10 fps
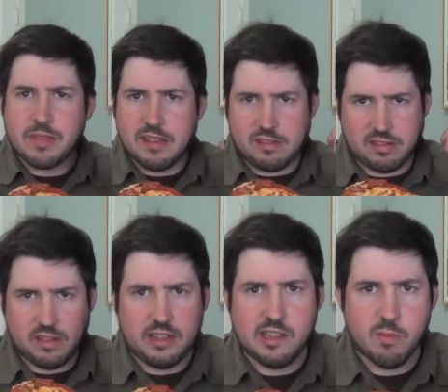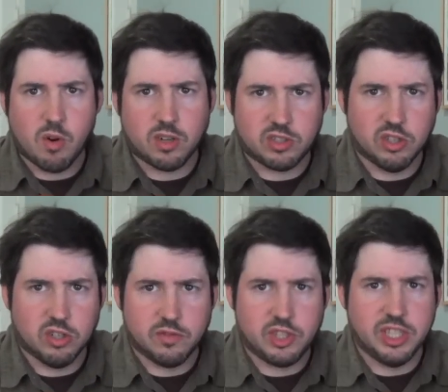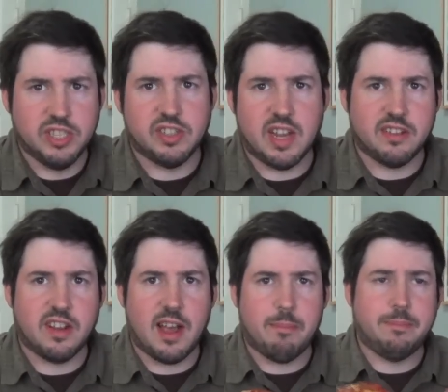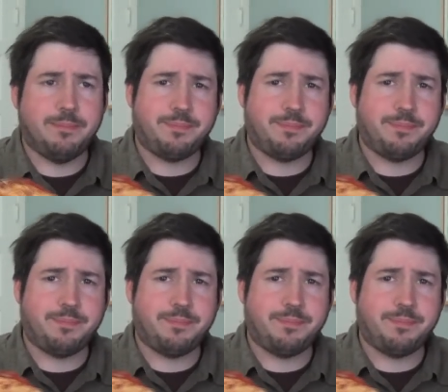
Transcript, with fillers: slightly more assertive cheese on top.